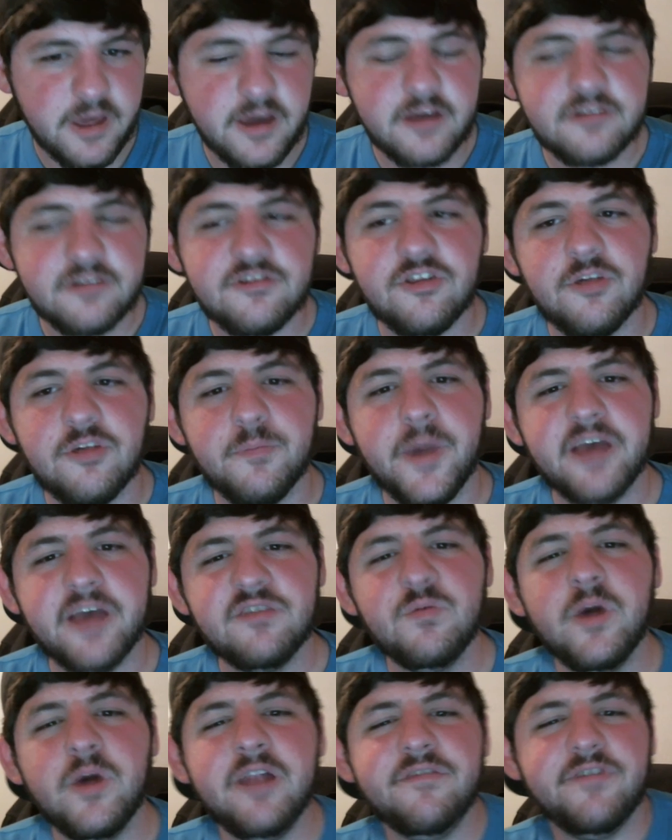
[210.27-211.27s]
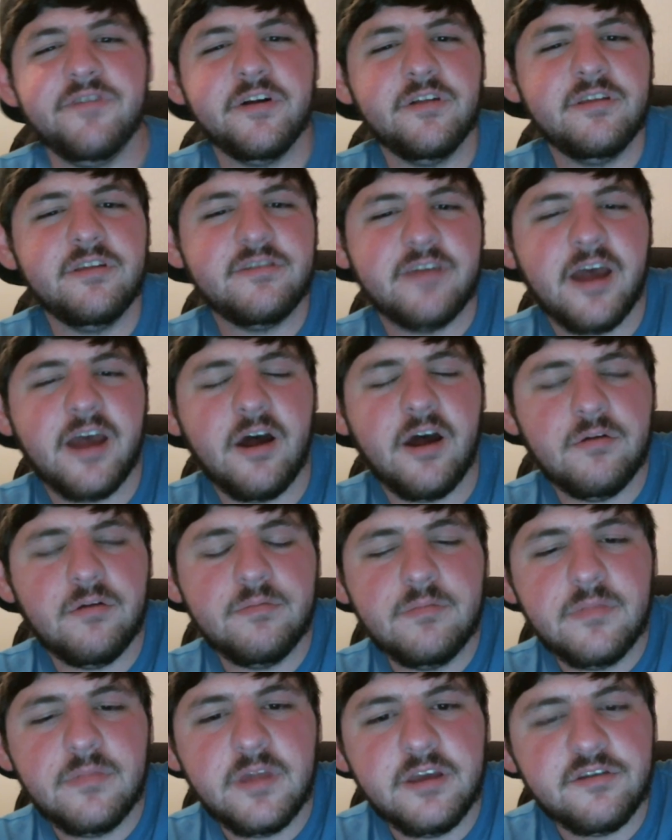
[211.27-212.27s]
So the best way to figure this out
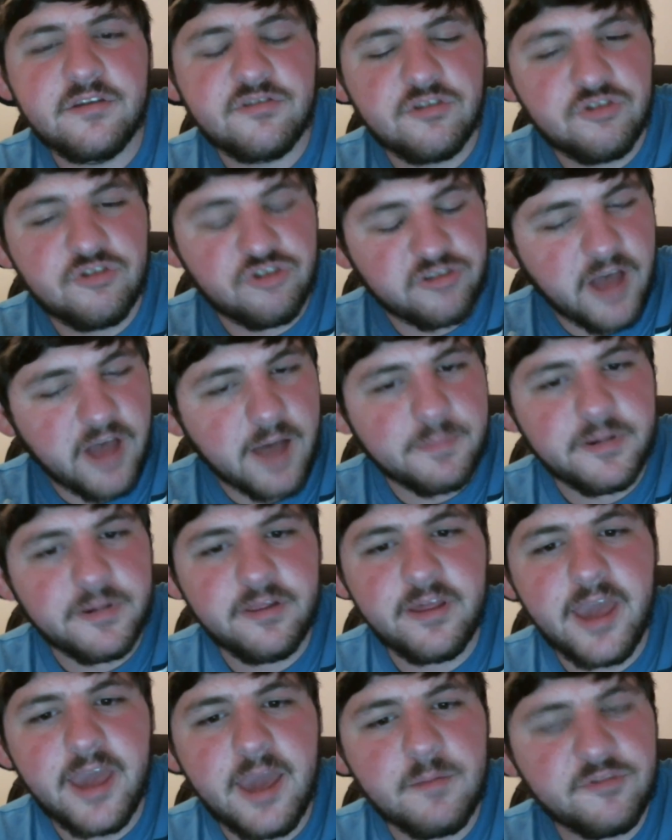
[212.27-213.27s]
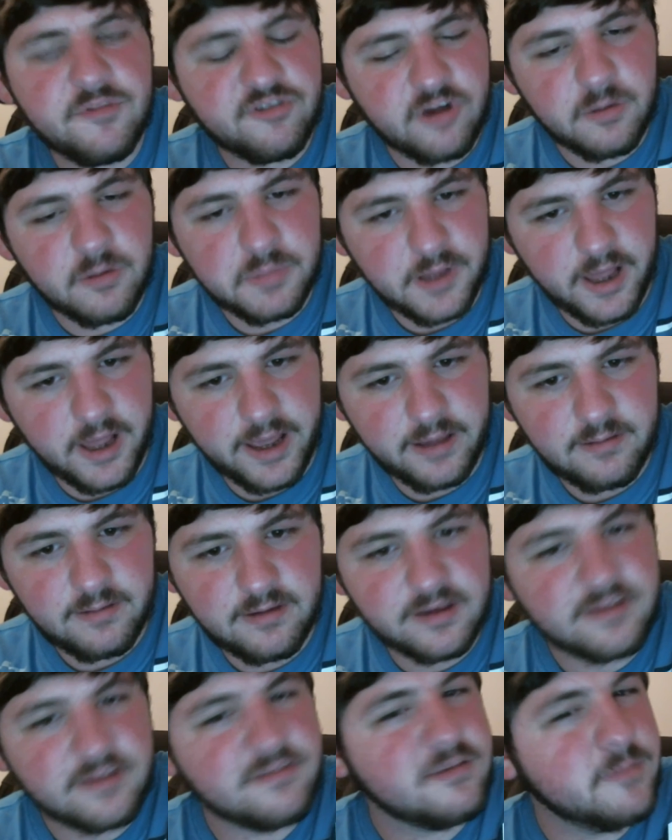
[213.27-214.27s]
is to just hop into the game and start playing.
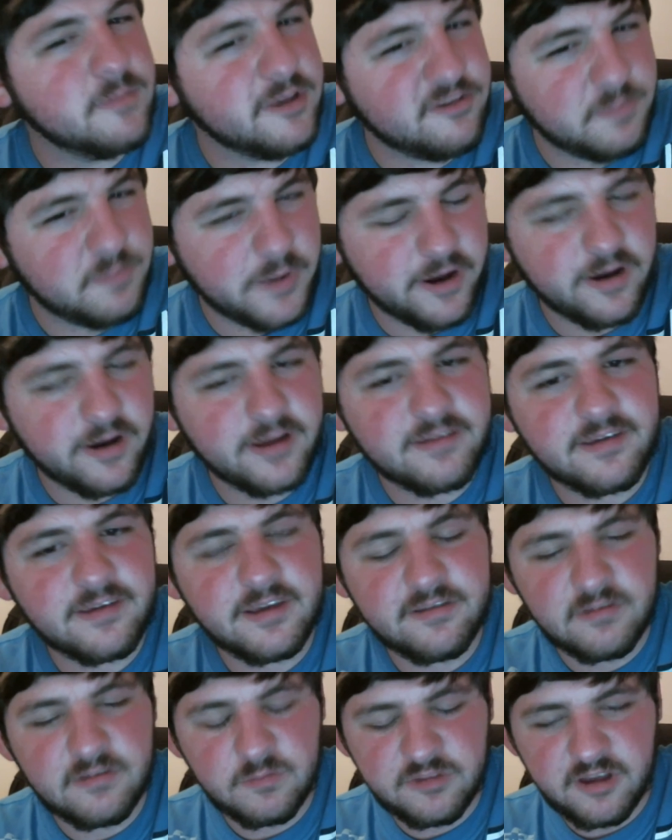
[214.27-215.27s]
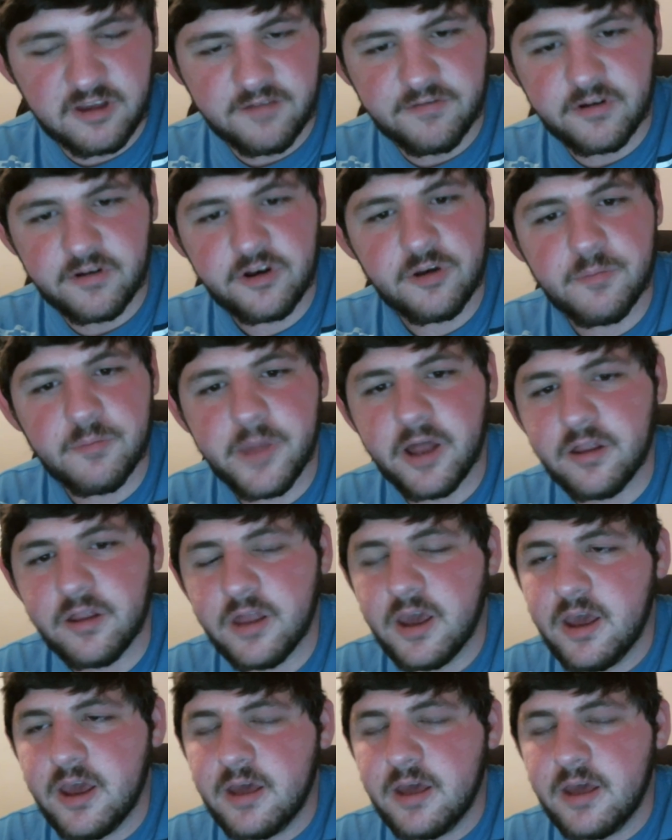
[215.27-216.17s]
Get some experience, get some stuff under your belt.